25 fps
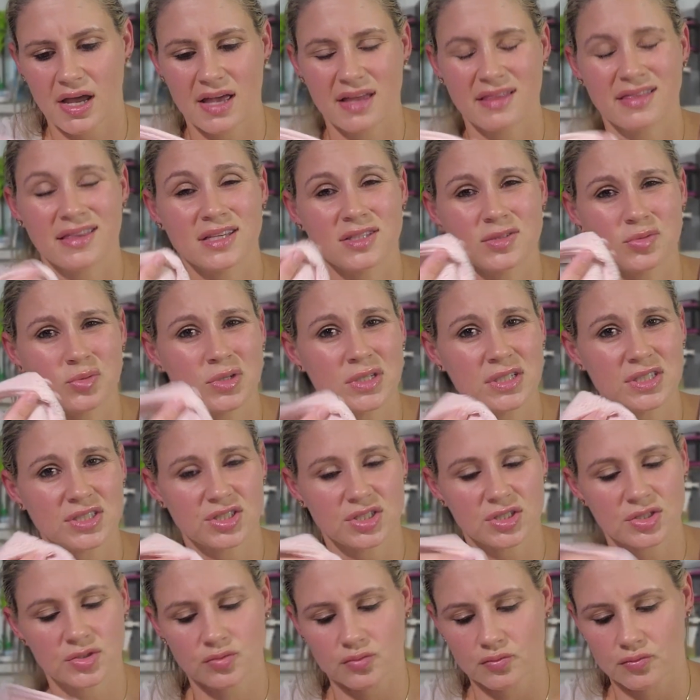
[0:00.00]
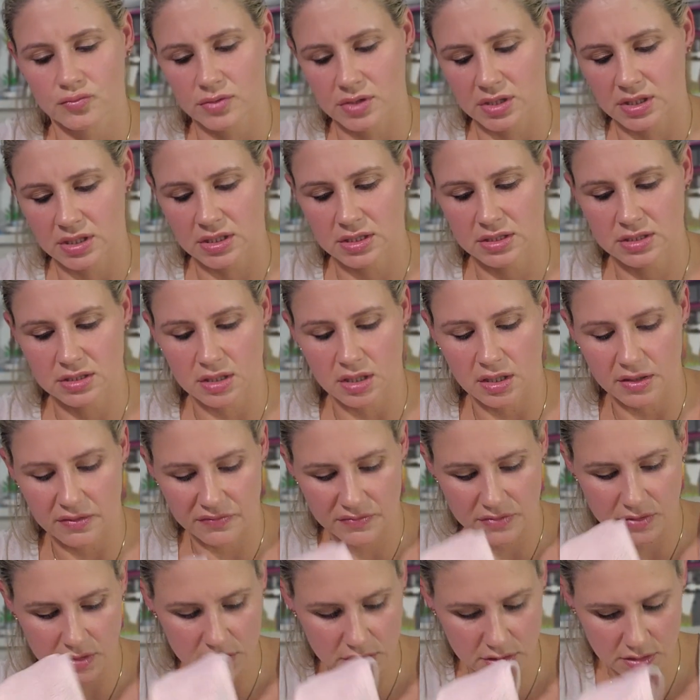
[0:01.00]
And this one is just really
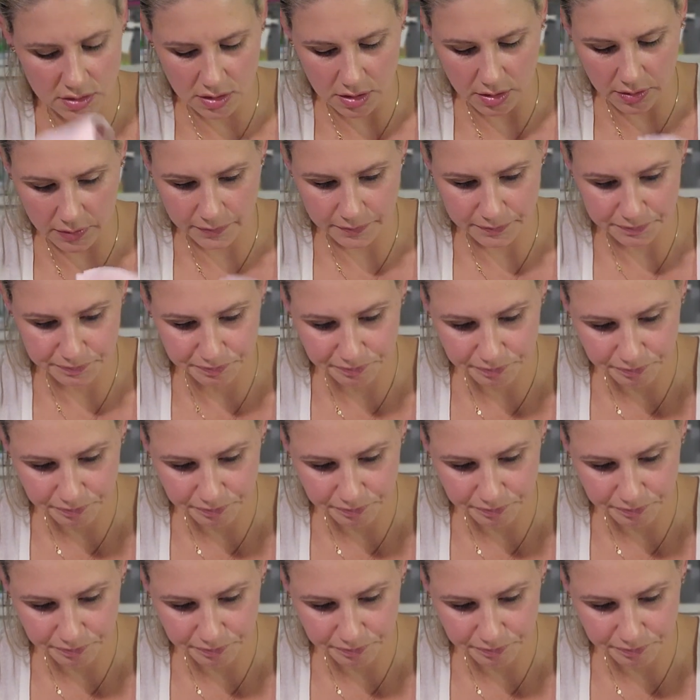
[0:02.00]
soft. So